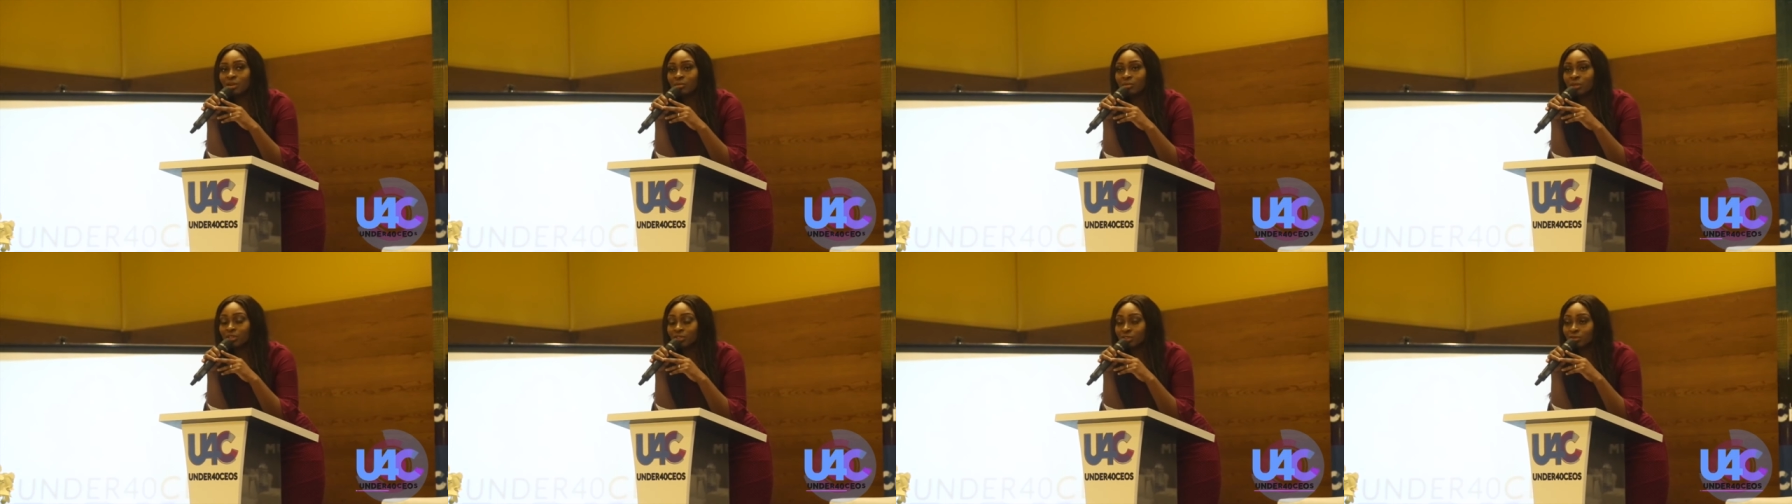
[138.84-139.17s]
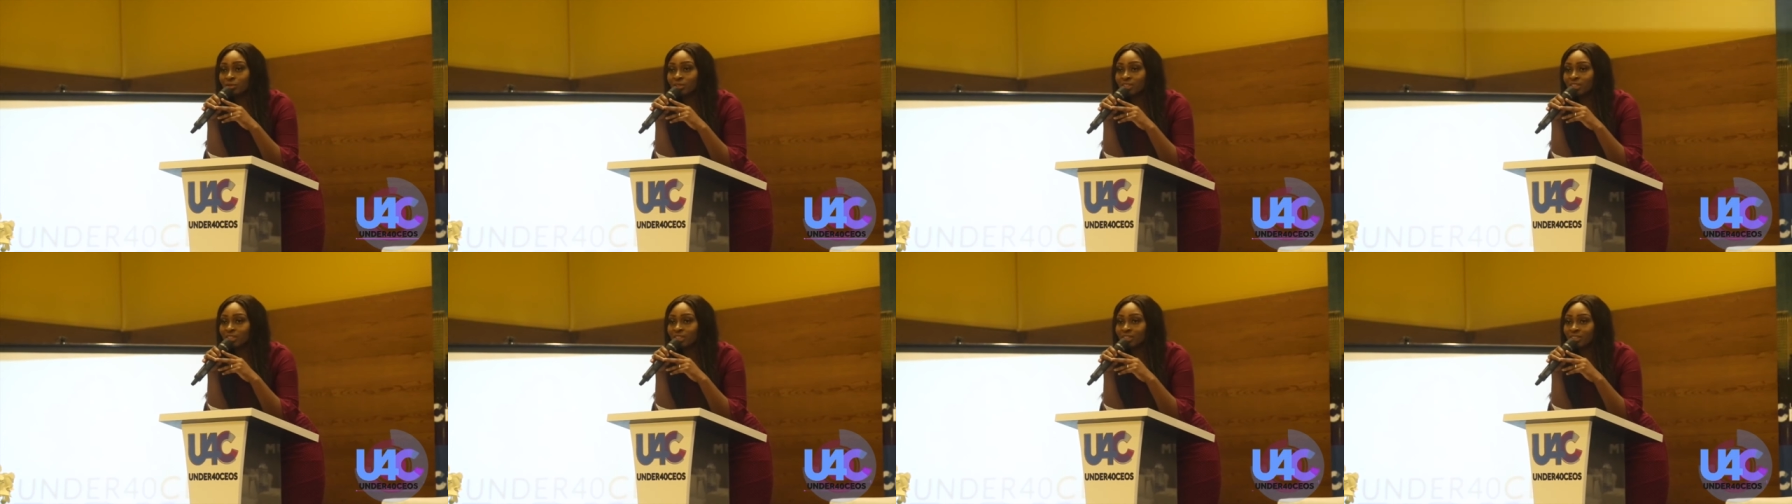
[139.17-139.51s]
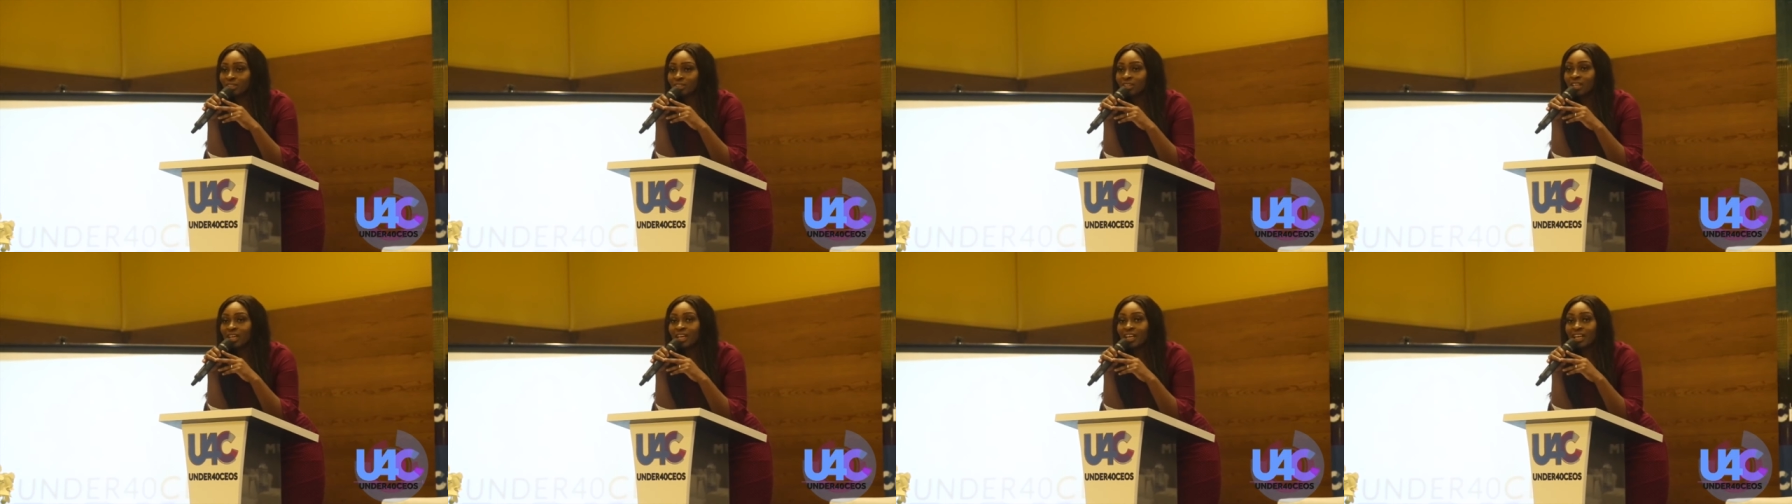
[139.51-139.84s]
were
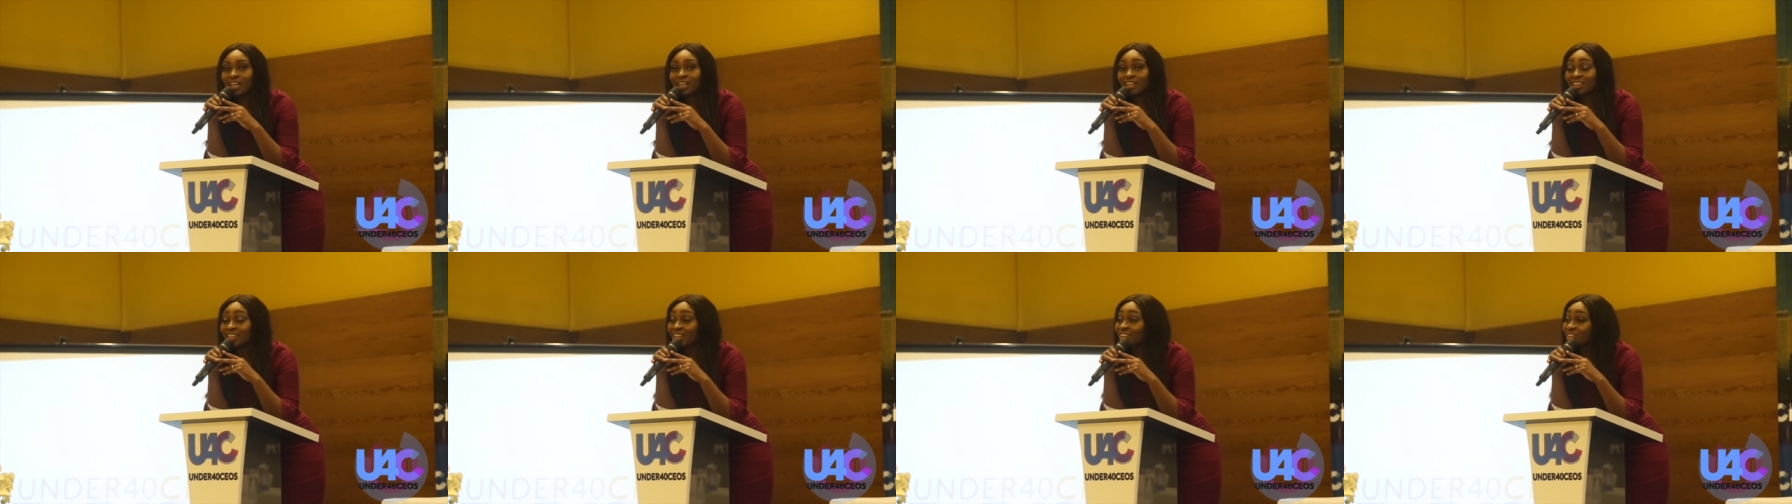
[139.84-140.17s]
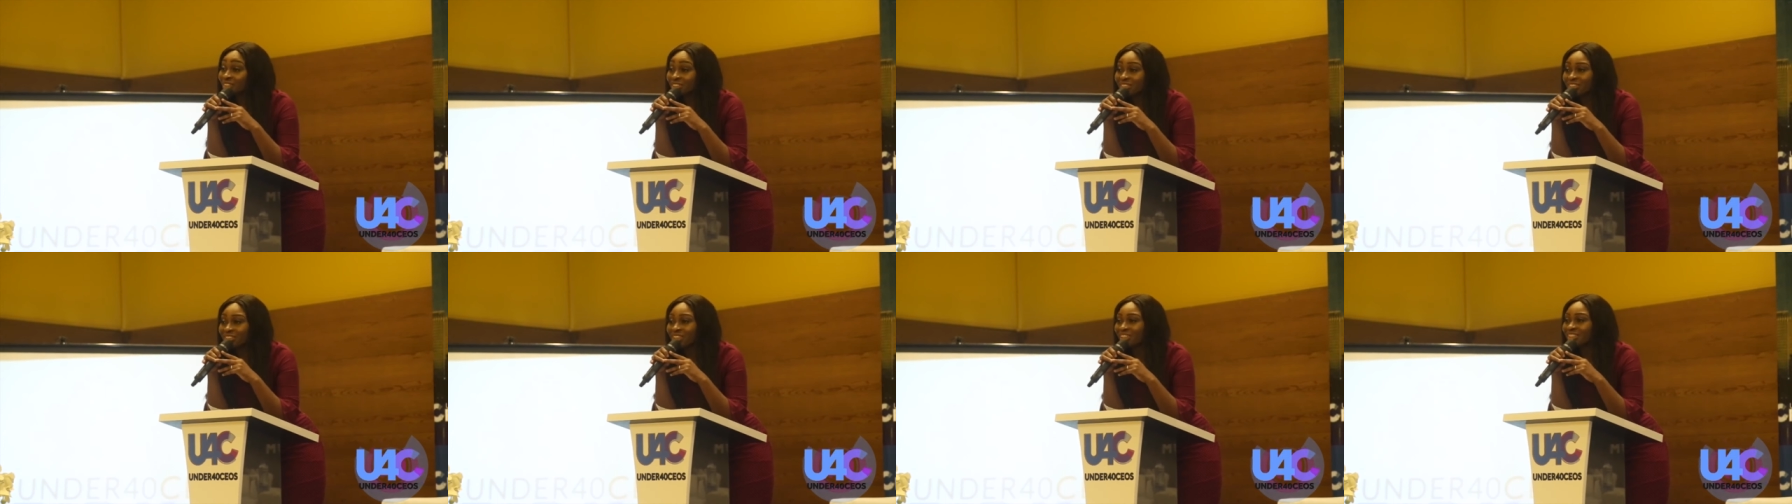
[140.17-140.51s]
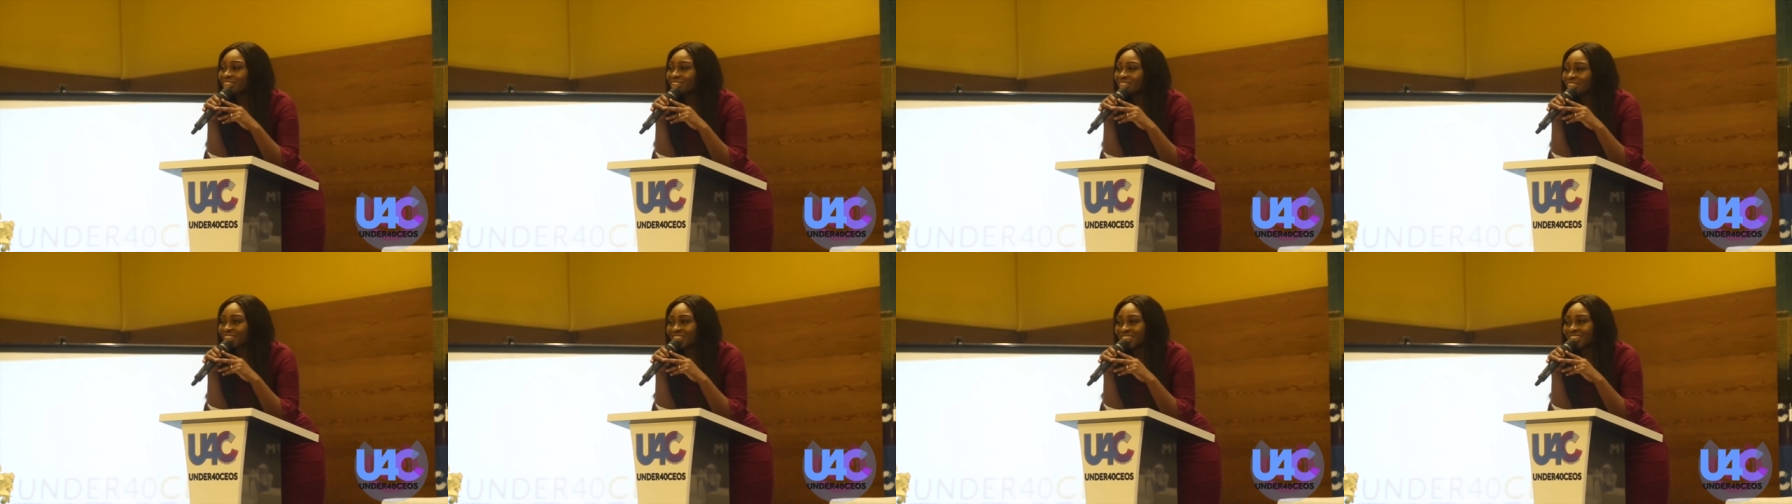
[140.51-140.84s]
doing. Then on
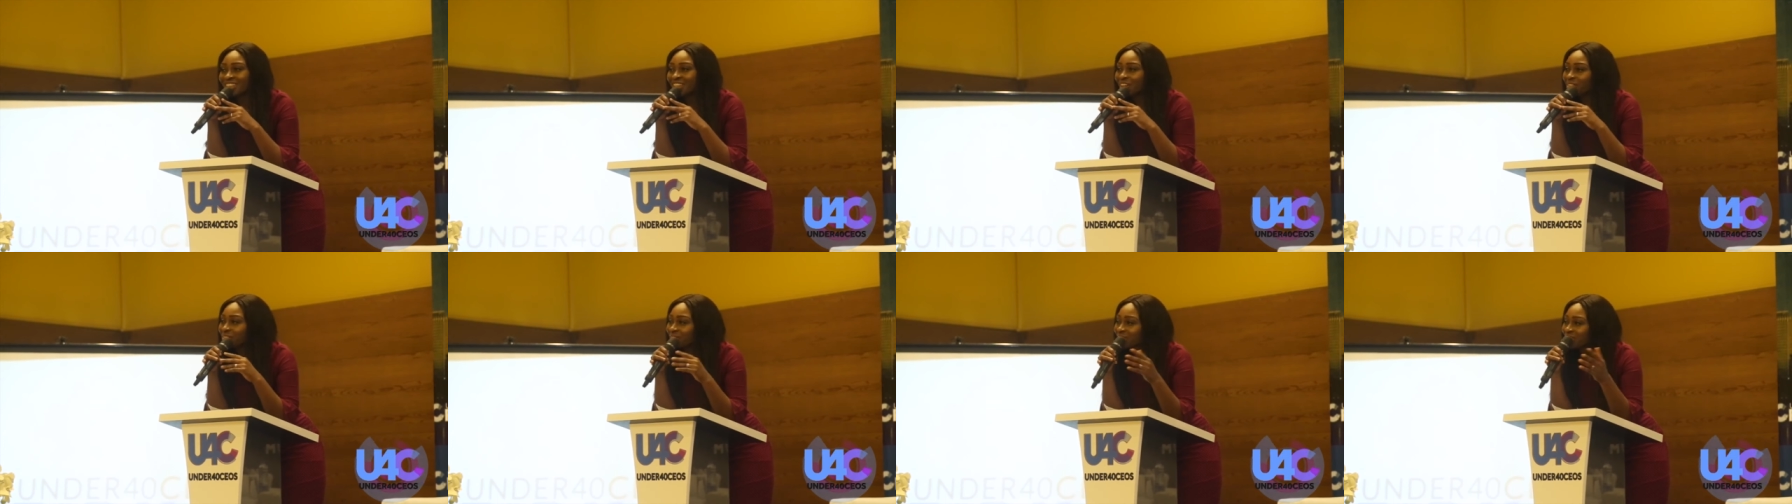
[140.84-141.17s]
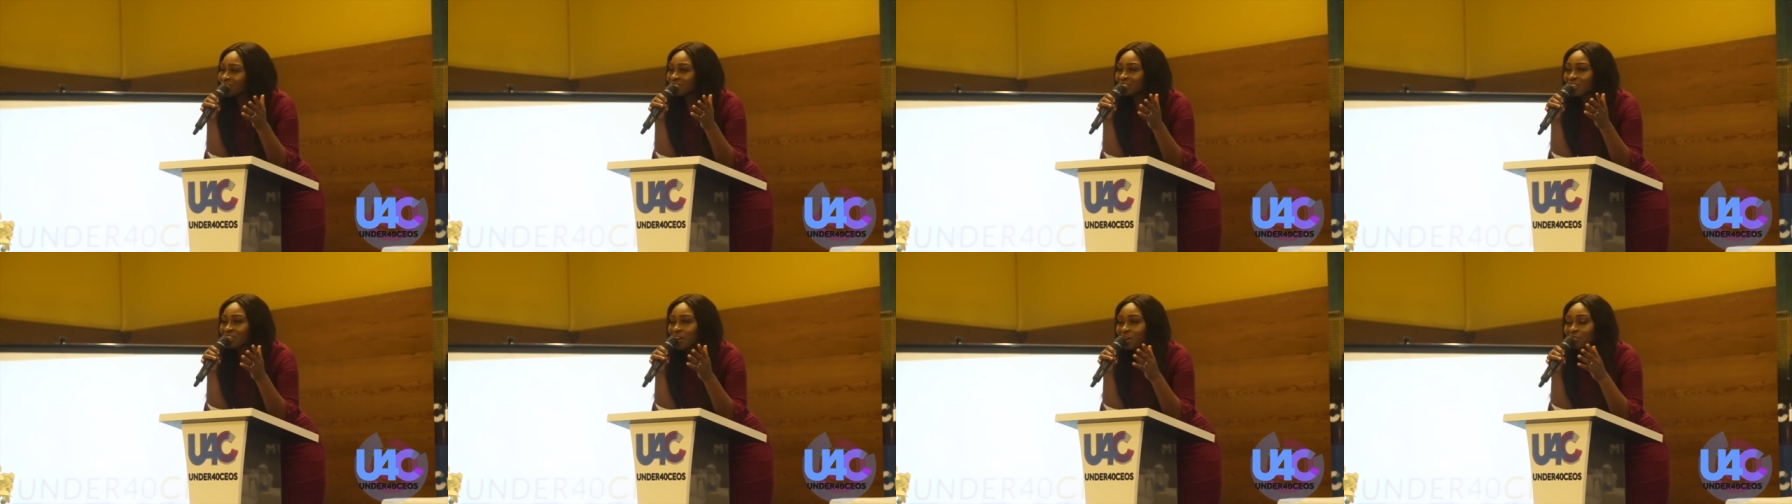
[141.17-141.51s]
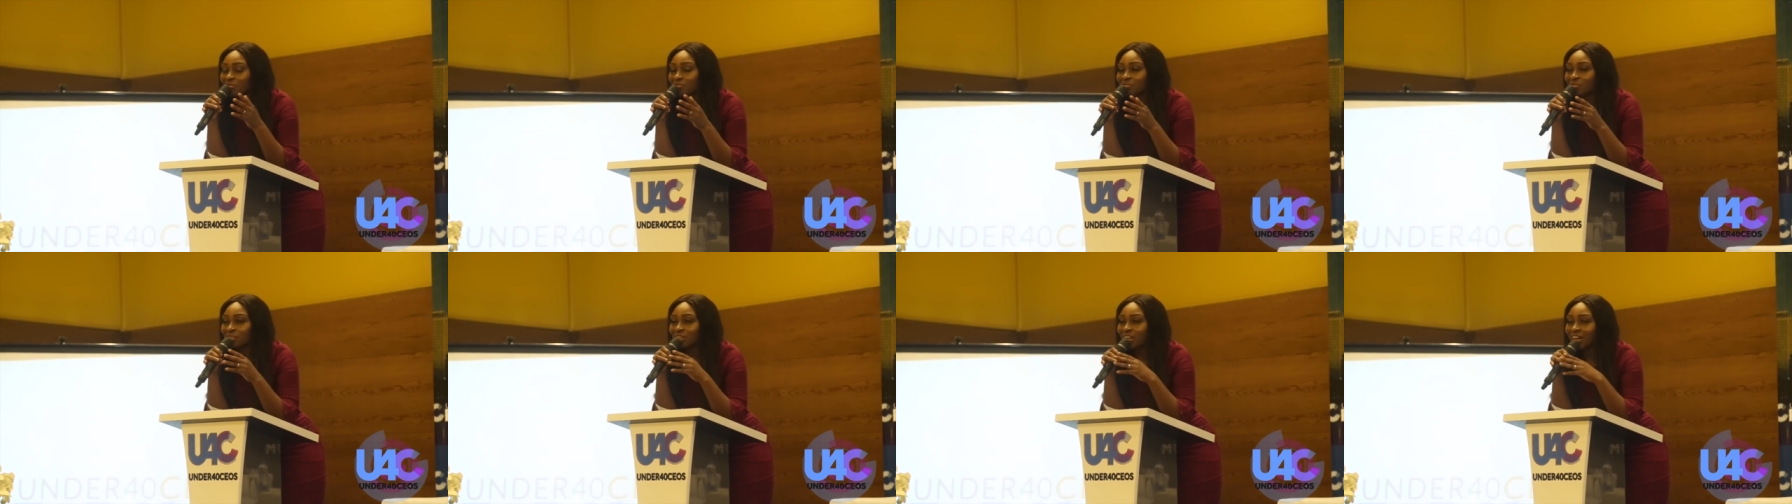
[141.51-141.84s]
Sunday, that was the
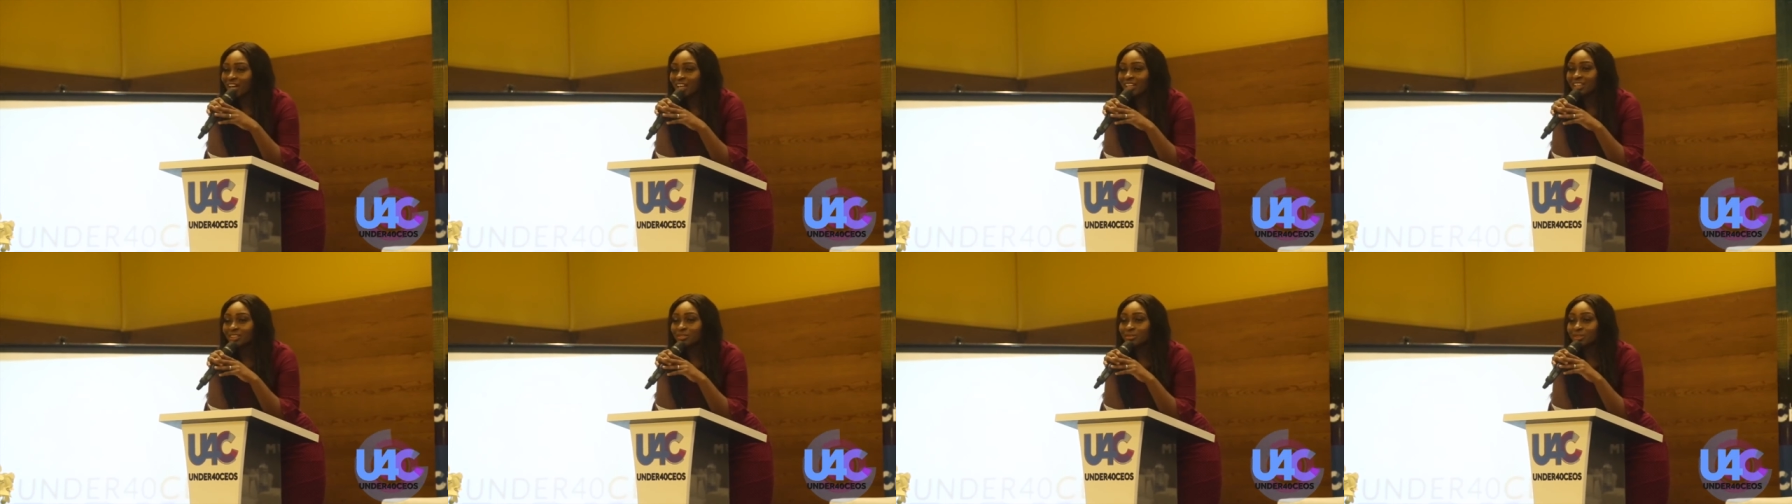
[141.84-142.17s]
grand finale.